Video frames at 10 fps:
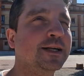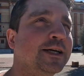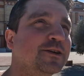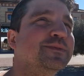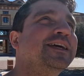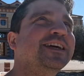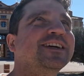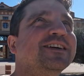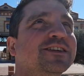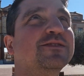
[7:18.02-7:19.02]
now I'm
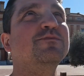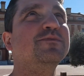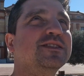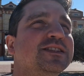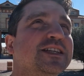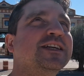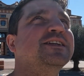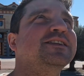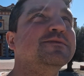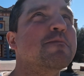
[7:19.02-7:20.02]
here and I'm
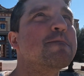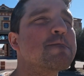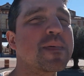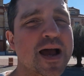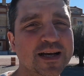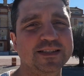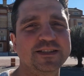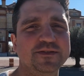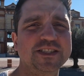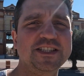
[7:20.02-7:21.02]
seeing this
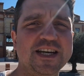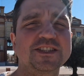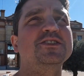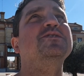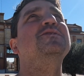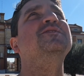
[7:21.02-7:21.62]
massive statue.